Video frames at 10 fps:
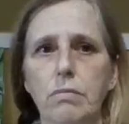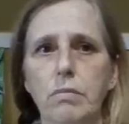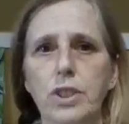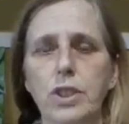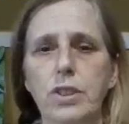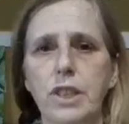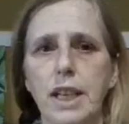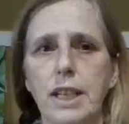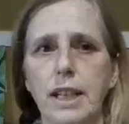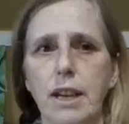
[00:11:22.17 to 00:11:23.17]
But just
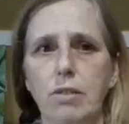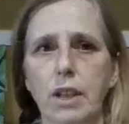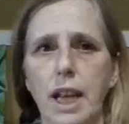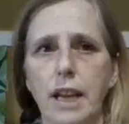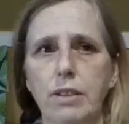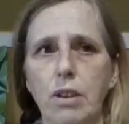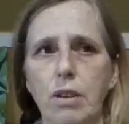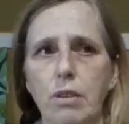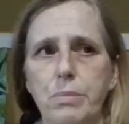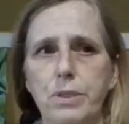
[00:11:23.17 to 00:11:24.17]
stay in that relaxed,
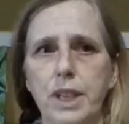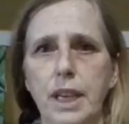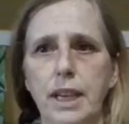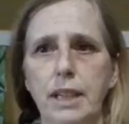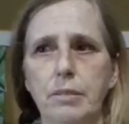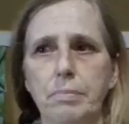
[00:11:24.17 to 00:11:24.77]
calm state.